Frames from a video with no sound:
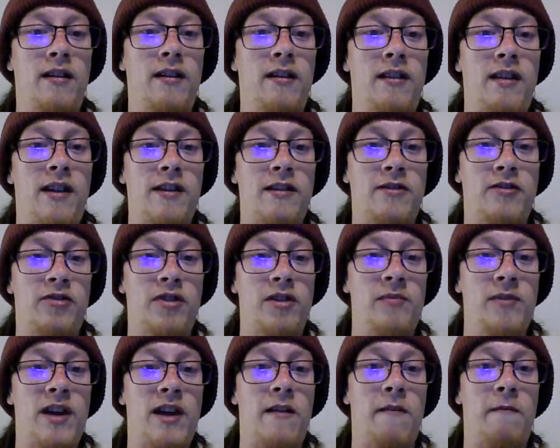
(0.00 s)
That
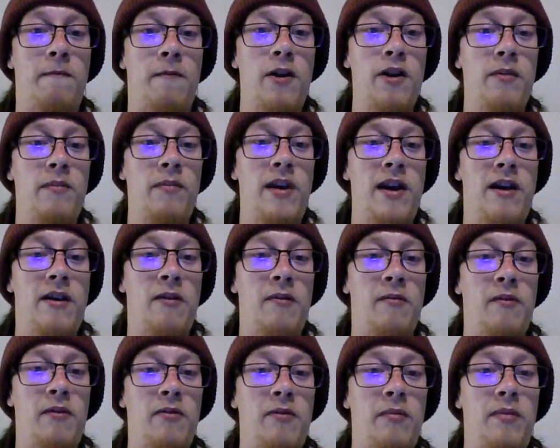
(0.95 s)
dream kind of freaked me out
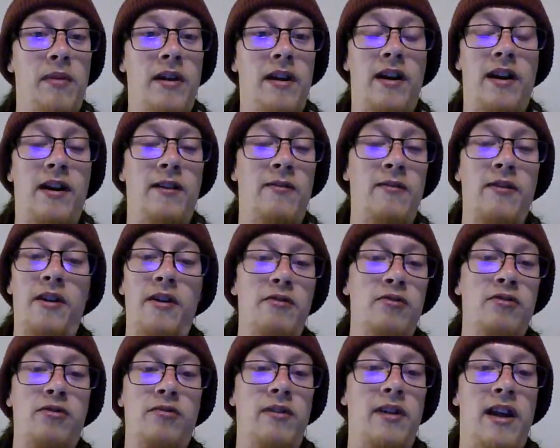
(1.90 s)
a little bit. I don't
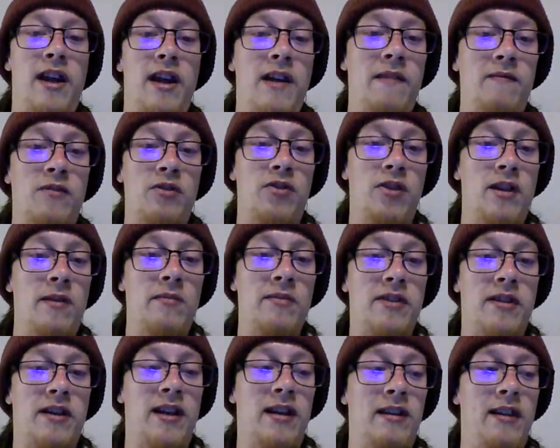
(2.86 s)
usually have
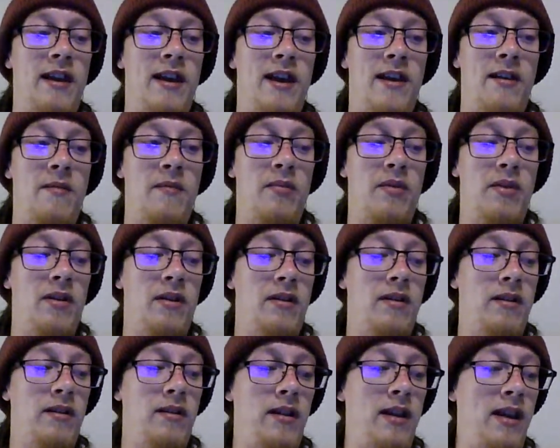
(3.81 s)
dreams like that, but
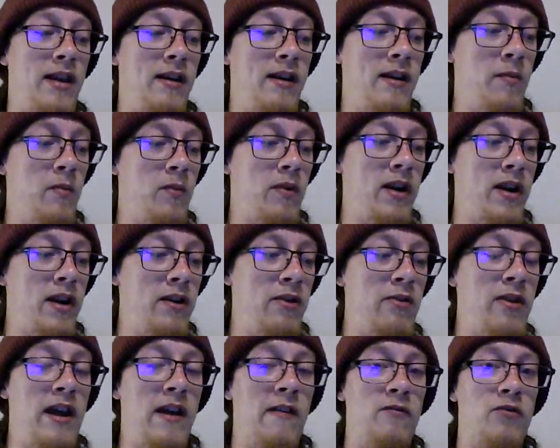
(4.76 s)
and when I
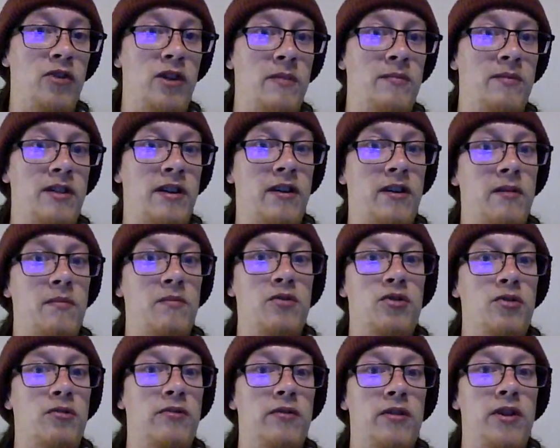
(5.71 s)
do have dreams that come
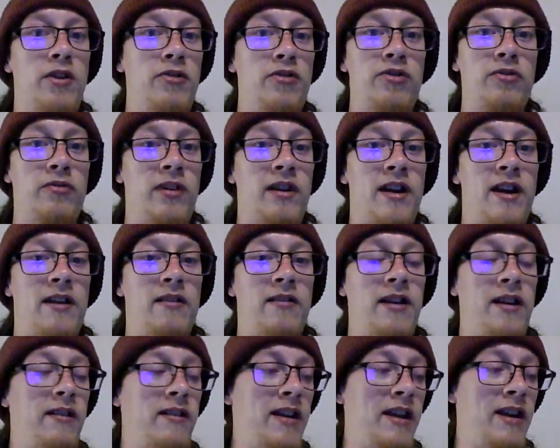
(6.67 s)
true, they're usually not
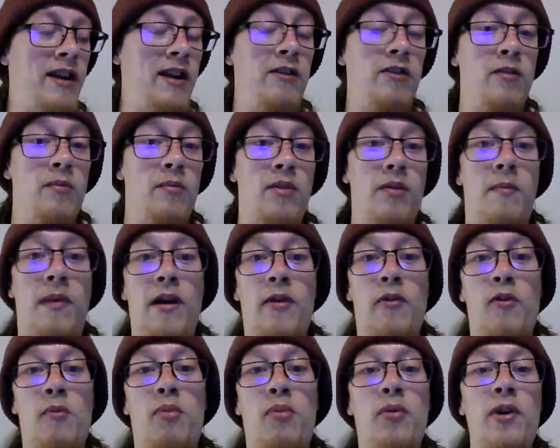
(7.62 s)
like that either. But
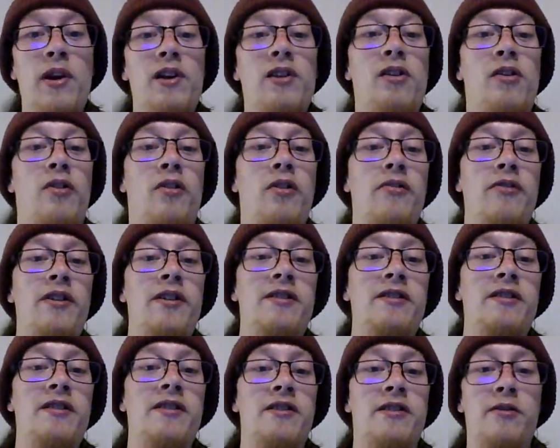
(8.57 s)
my whole point to all
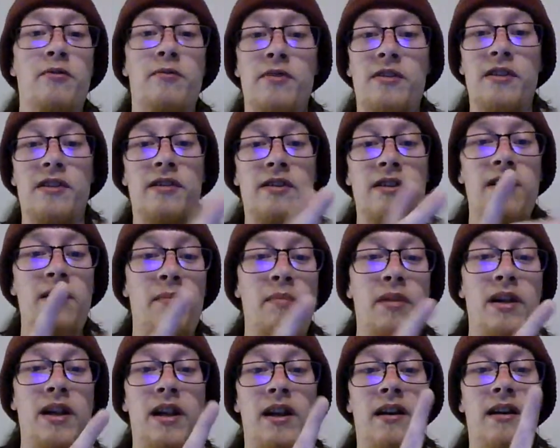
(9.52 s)
this is there was a
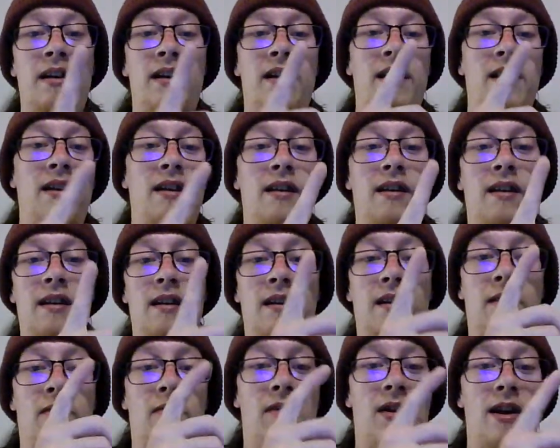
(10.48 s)
centipede,
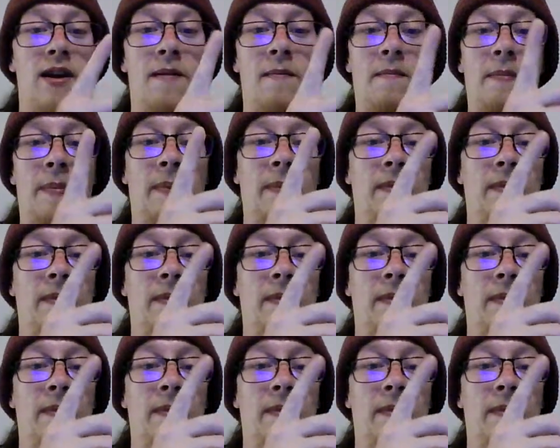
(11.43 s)
right,